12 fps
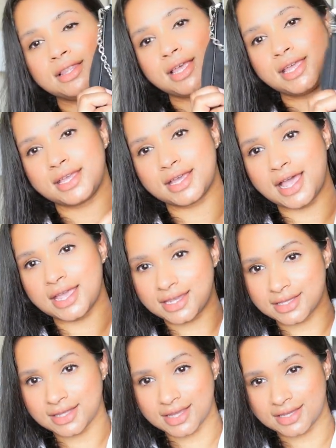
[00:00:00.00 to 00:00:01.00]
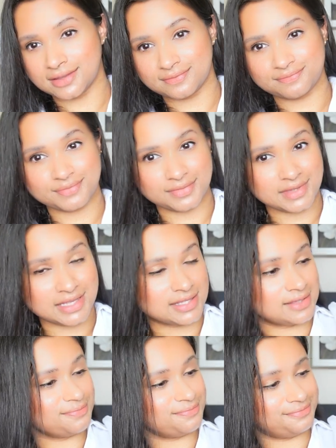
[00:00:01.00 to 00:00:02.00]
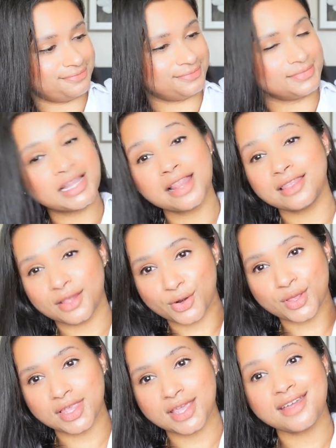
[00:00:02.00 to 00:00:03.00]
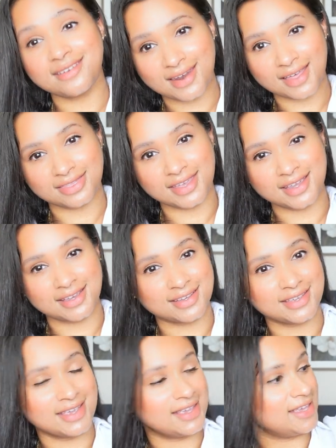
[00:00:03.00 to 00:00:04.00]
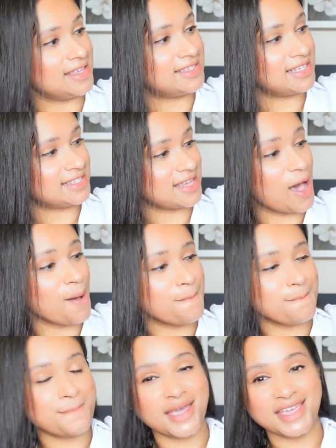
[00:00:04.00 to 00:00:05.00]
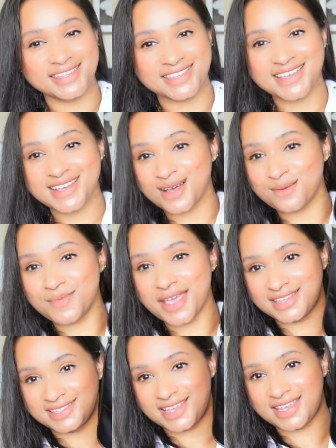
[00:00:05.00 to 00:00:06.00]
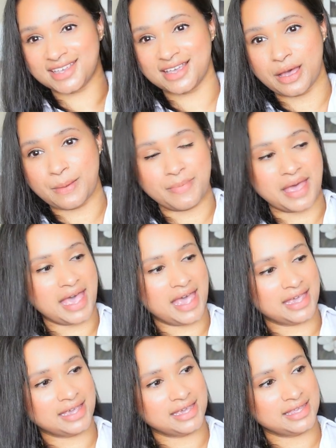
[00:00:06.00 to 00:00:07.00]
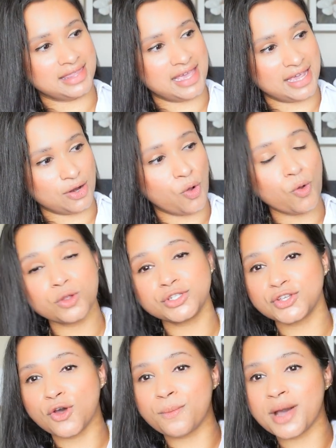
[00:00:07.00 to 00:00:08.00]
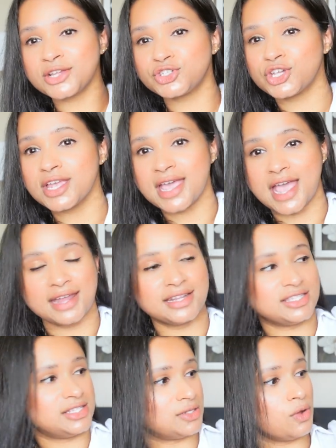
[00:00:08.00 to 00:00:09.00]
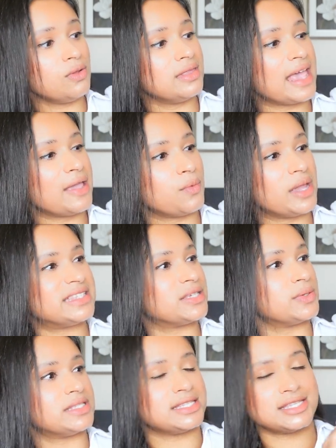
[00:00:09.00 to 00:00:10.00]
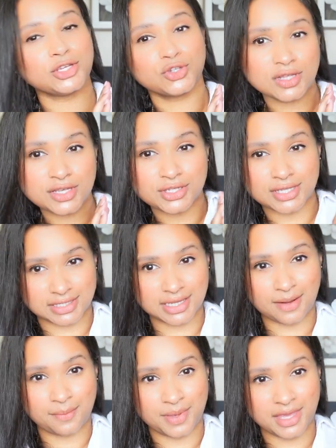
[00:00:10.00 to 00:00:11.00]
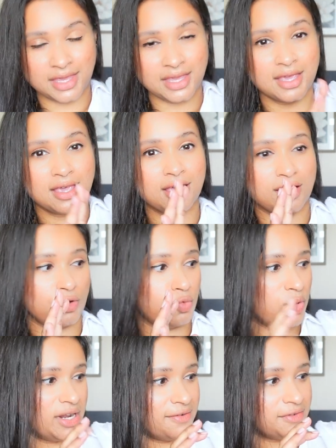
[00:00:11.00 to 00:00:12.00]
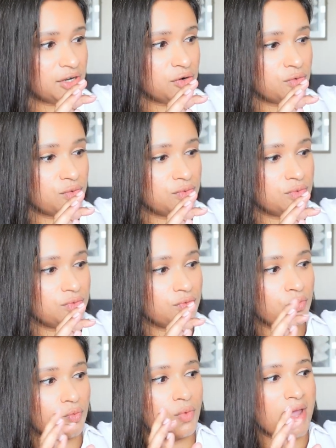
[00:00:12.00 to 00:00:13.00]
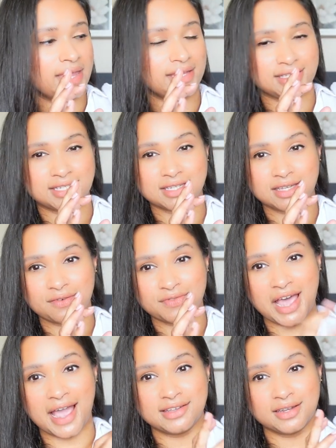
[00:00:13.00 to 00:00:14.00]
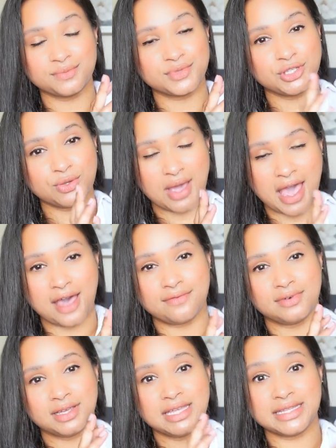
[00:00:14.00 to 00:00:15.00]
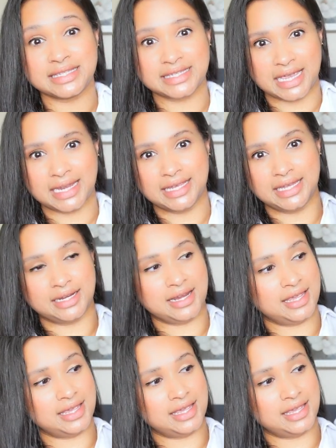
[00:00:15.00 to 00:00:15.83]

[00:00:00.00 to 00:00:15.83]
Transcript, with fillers: Like, I can, like, this literally nothing. It's this amazing, amazing bag that holds so much, and it's so lightweight, so it's essentially just gonna be whatever weight of the items you have inside here.